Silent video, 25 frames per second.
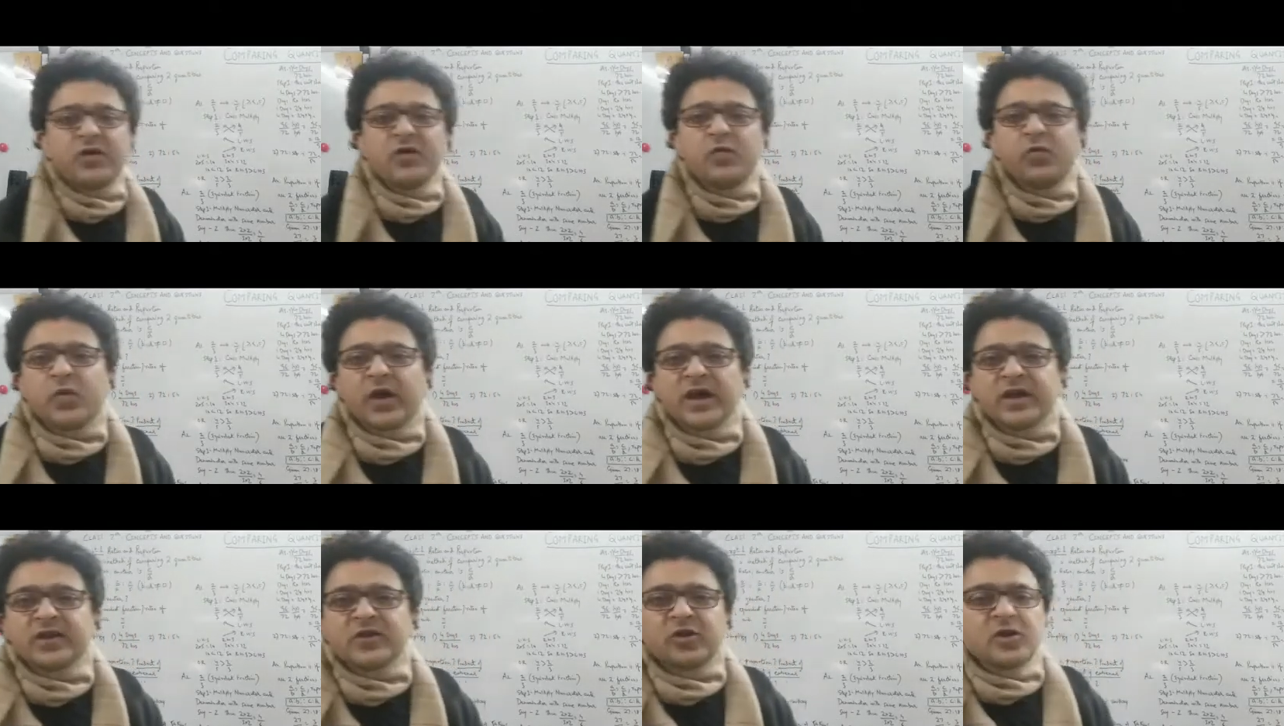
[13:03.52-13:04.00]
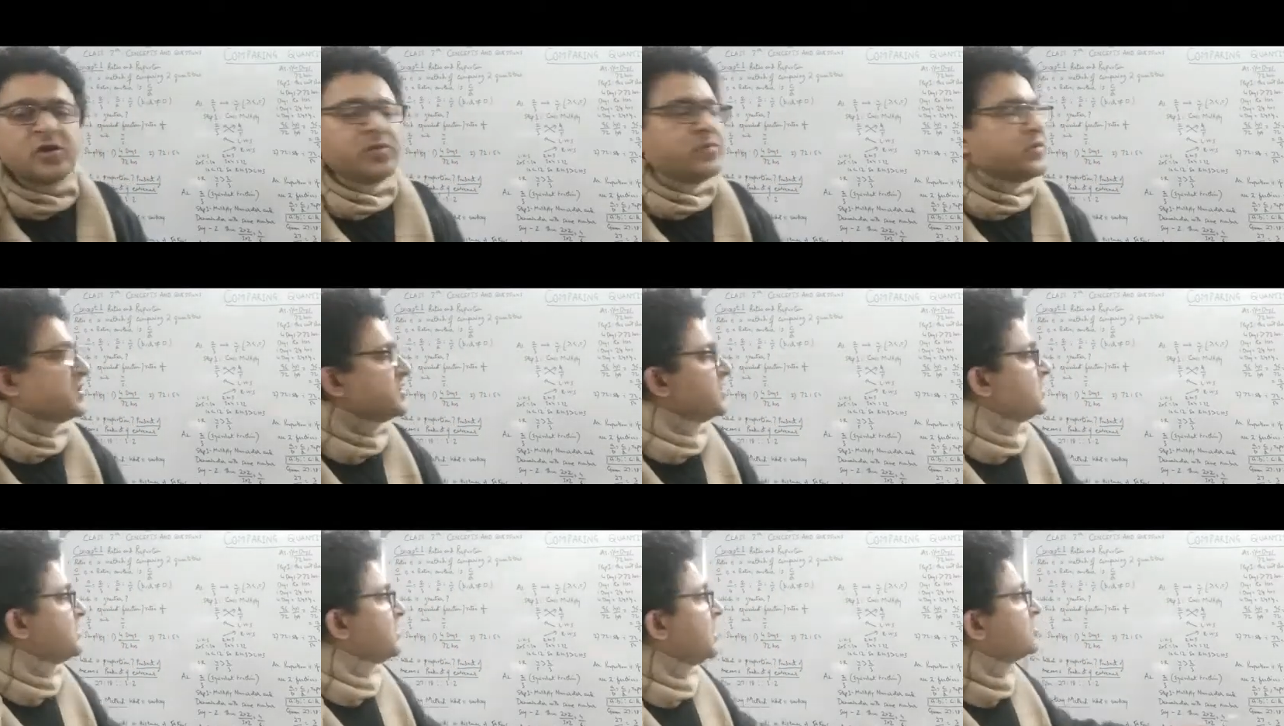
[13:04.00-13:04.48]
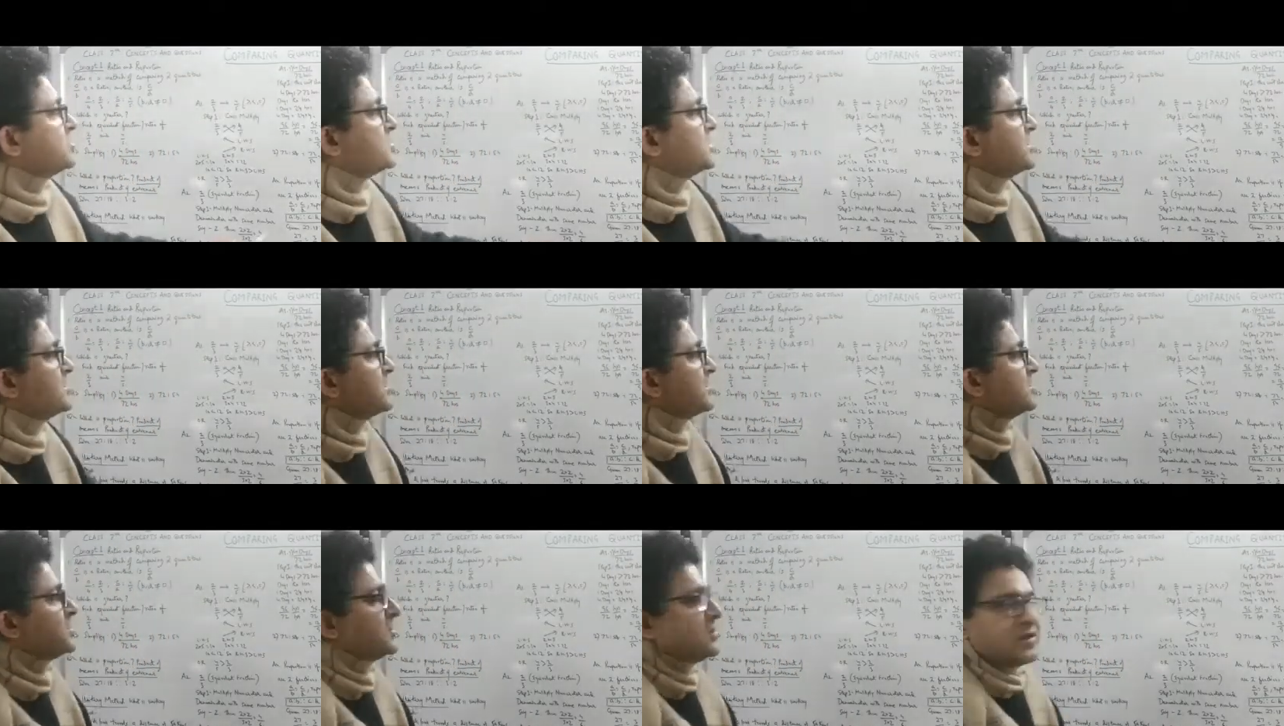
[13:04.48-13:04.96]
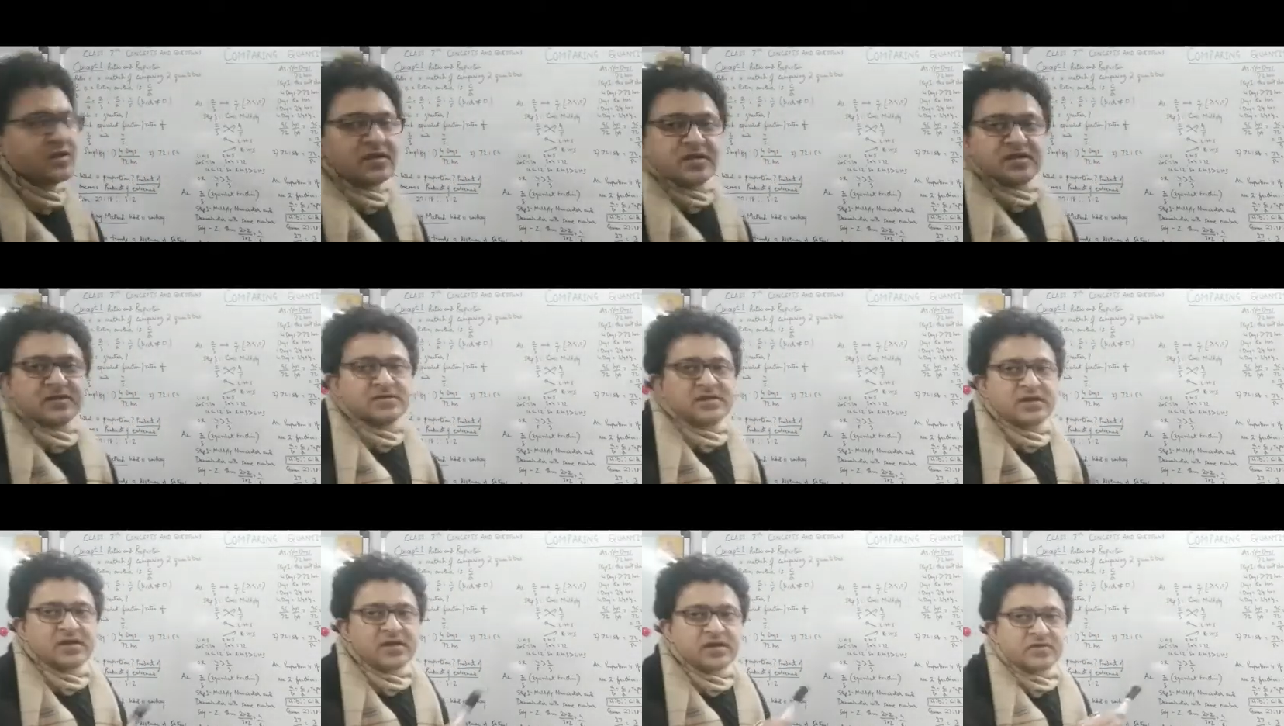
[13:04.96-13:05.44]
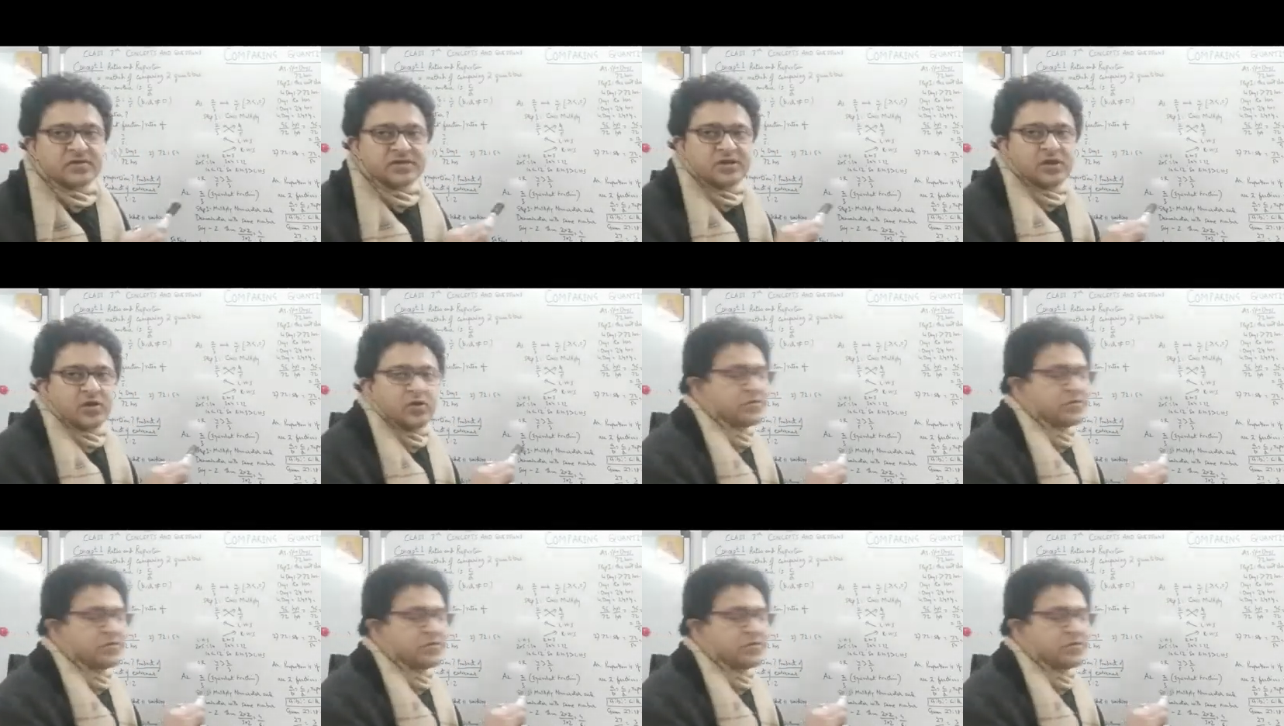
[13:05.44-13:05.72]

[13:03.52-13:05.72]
1 kilometer. Now see on